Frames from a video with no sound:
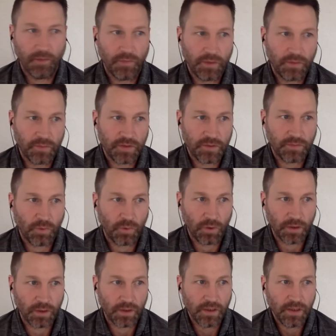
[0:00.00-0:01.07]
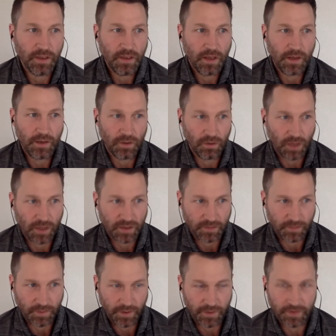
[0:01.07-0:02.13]
them support? I know lots of
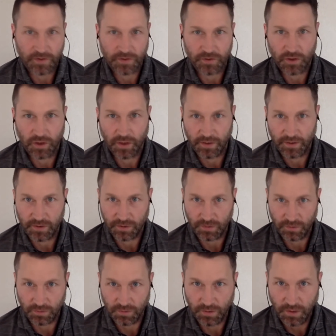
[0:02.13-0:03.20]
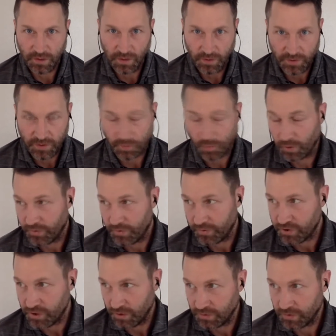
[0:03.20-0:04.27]
parents are trying to support their
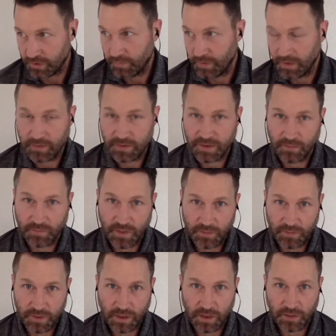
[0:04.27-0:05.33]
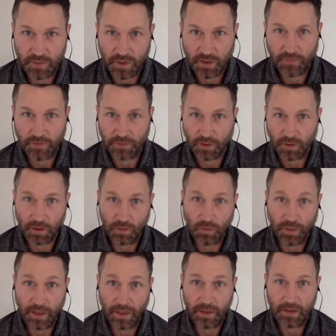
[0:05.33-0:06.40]
children, but sometimes it comes off the wrong
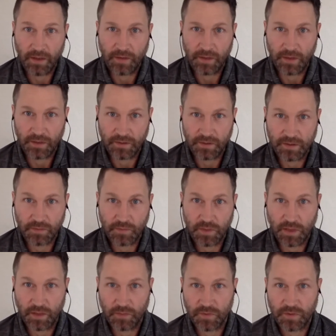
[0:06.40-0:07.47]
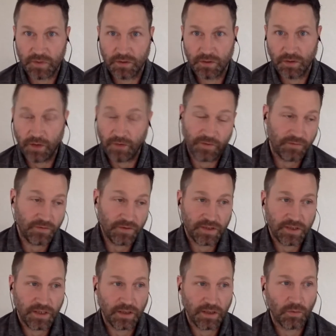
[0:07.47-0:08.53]
way. And then sometimes I've even
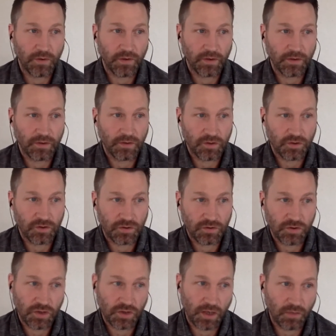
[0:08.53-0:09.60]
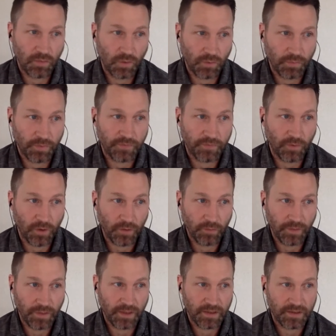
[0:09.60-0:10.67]
seen it where the child won't perform
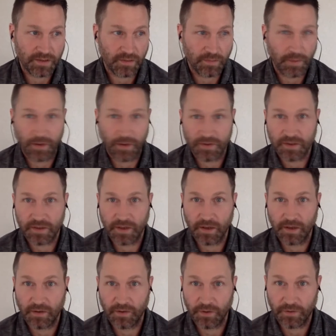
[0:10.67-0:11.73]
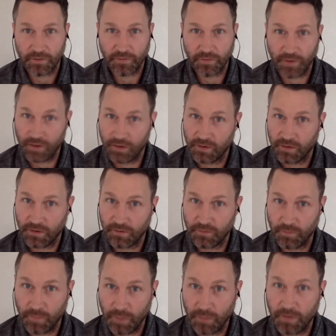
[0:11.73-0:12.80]
because the parent's there and they're
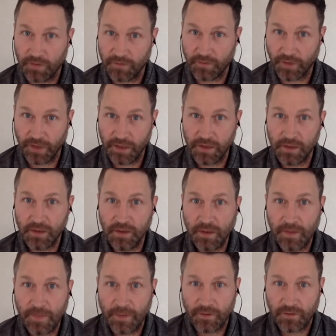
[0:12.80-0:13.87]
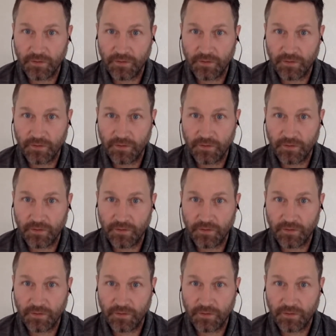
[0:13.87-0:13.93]
maybe afraid of,